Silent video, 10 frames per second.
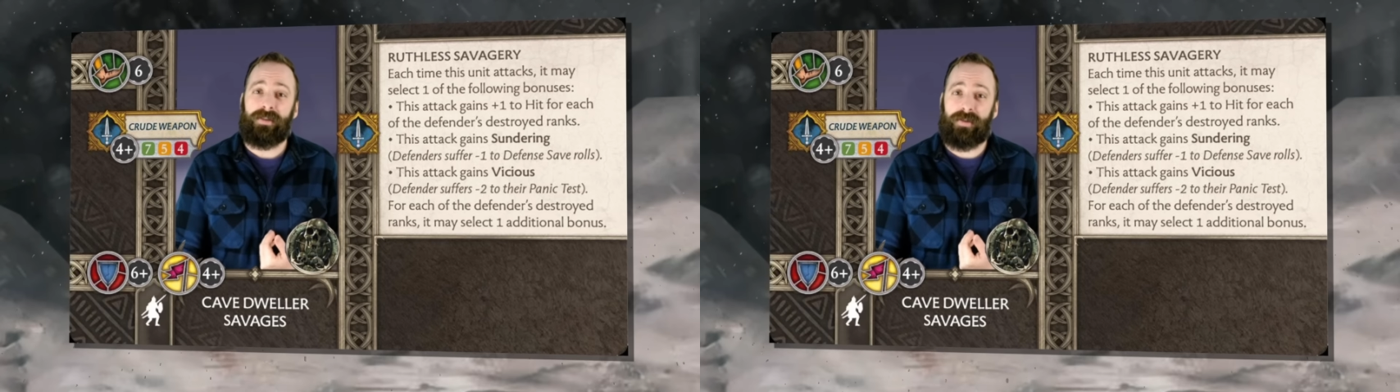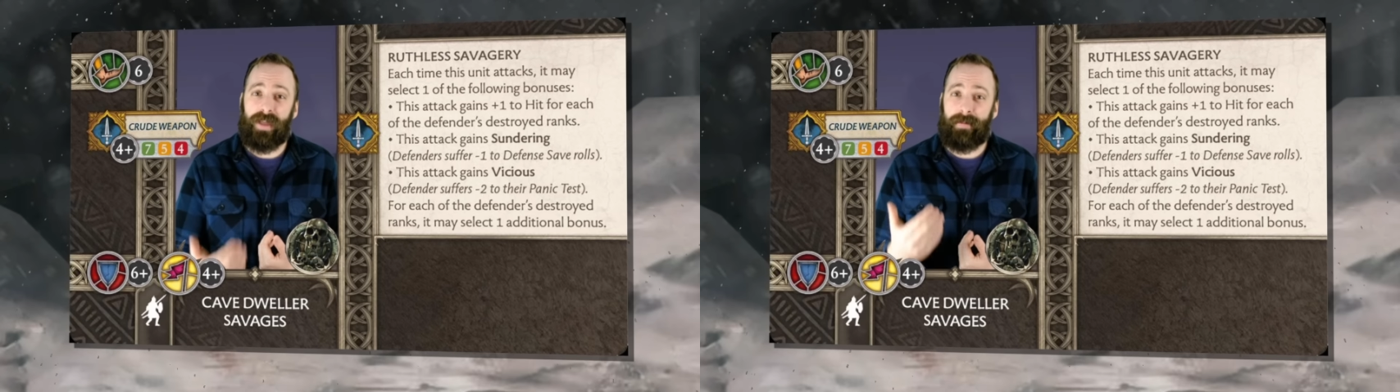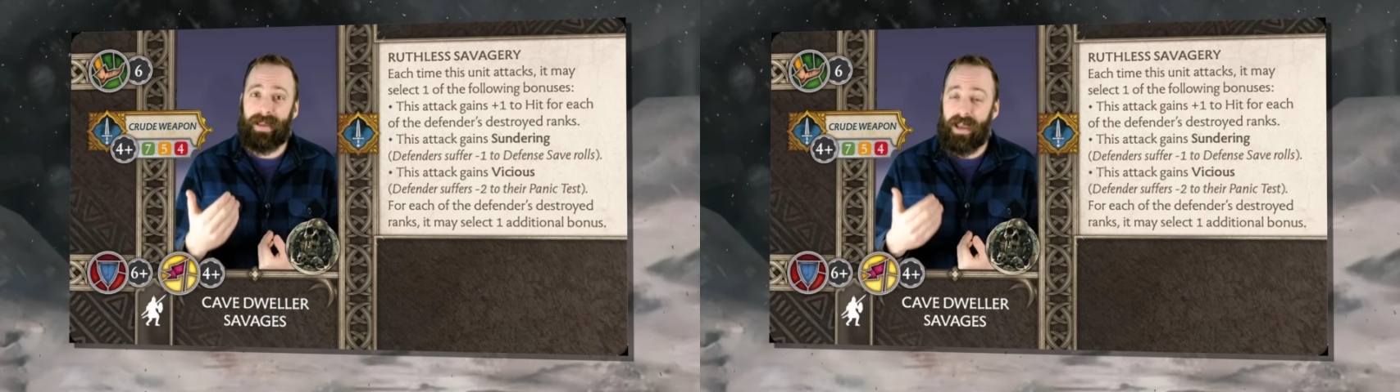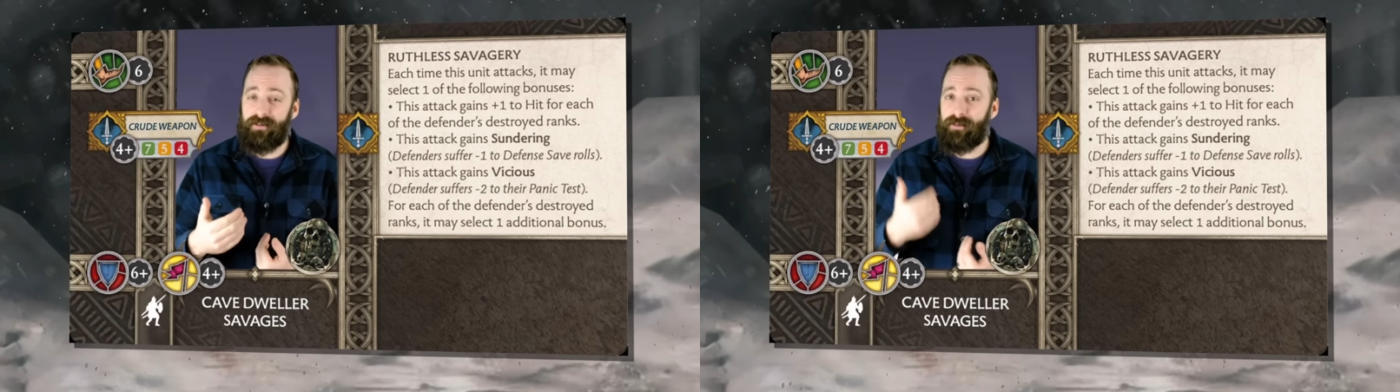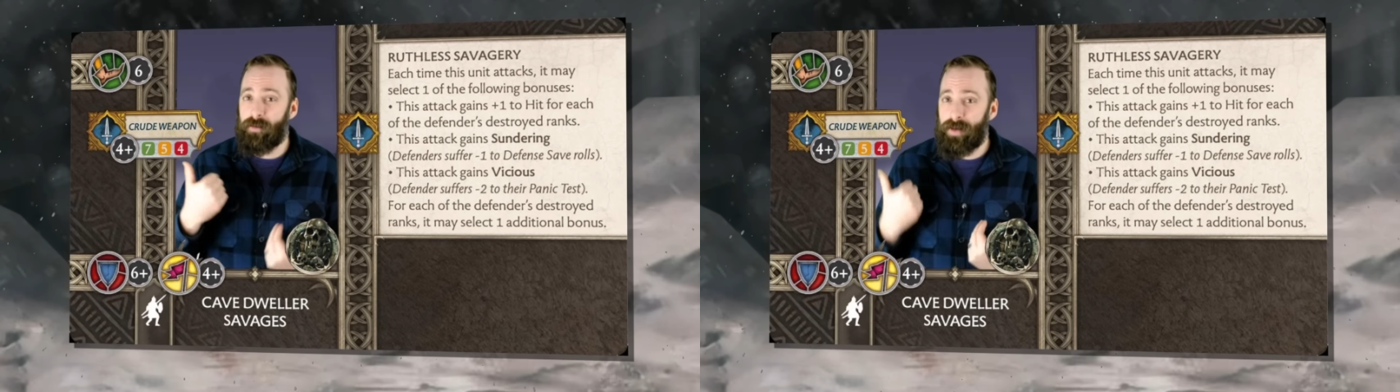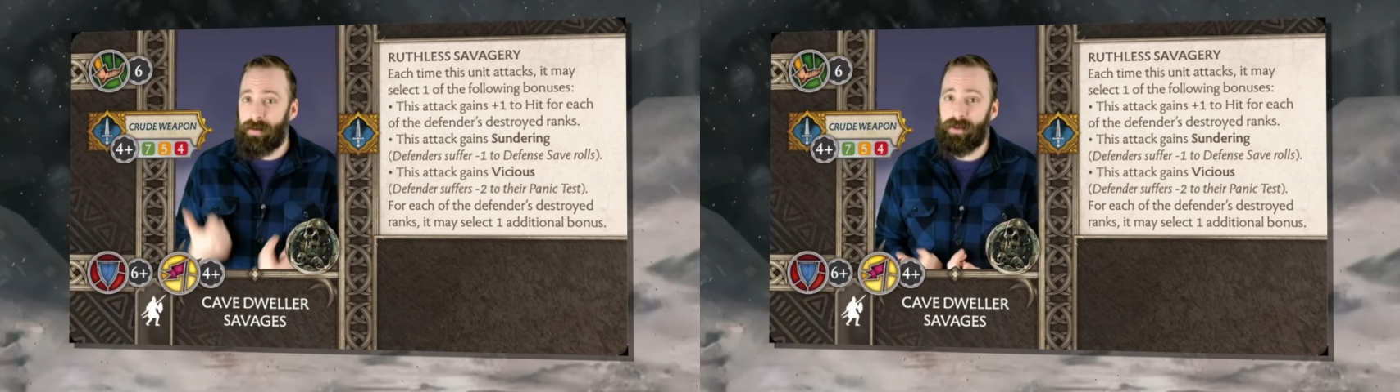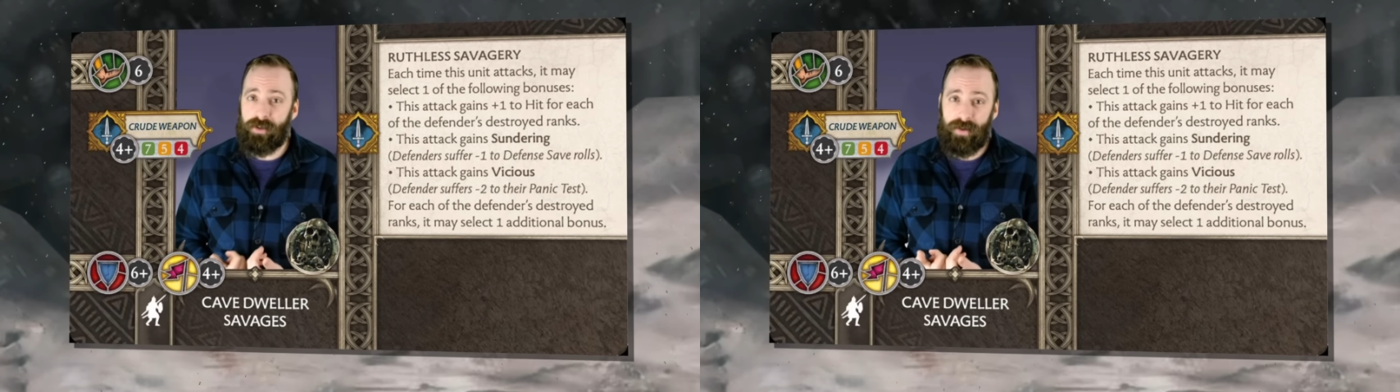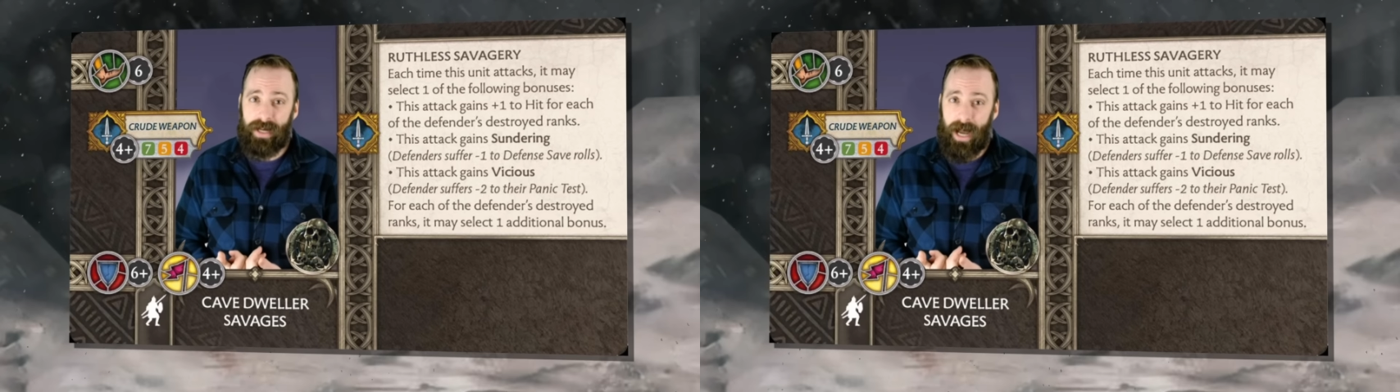to then make a free
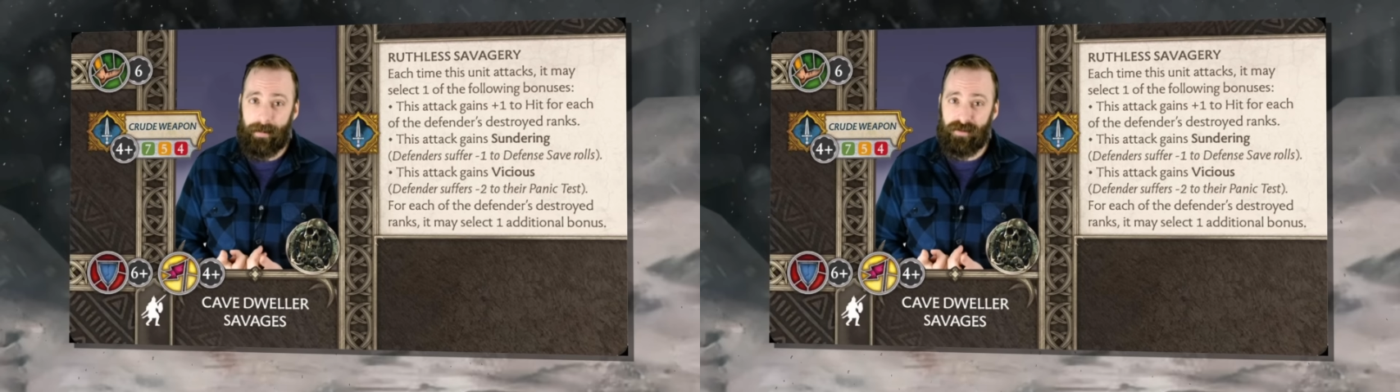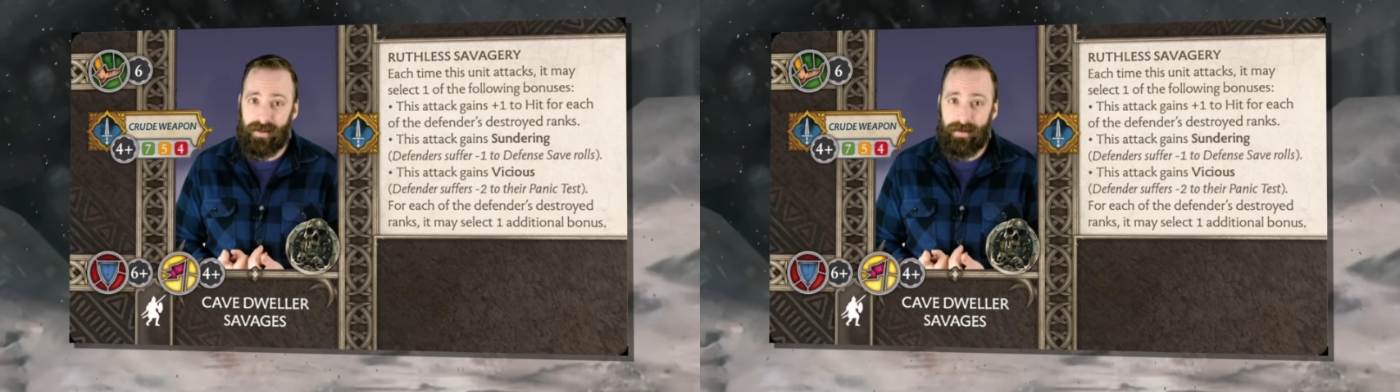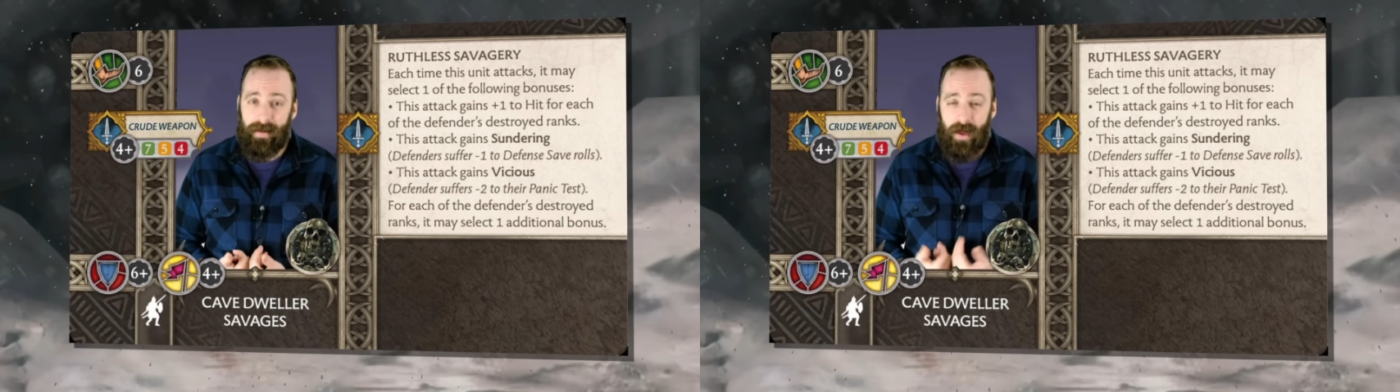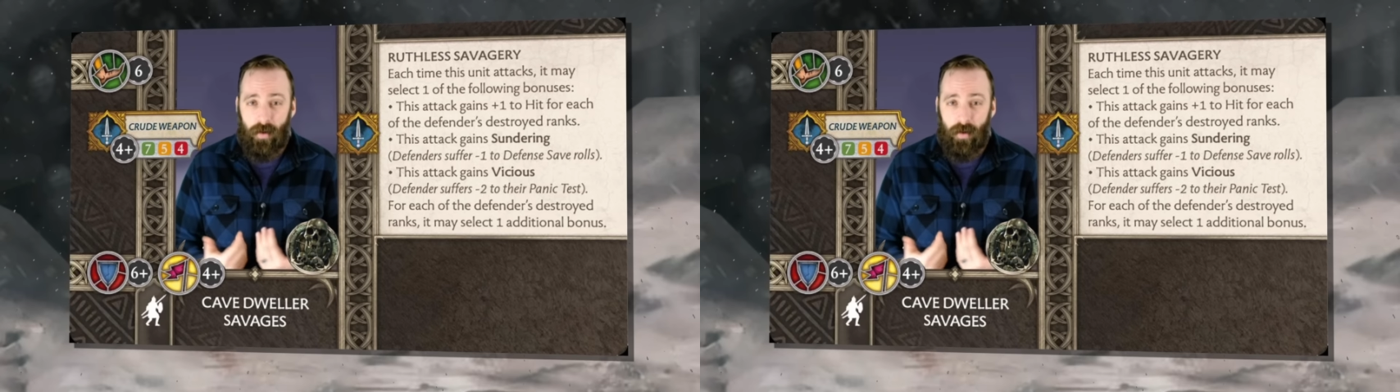retreat option,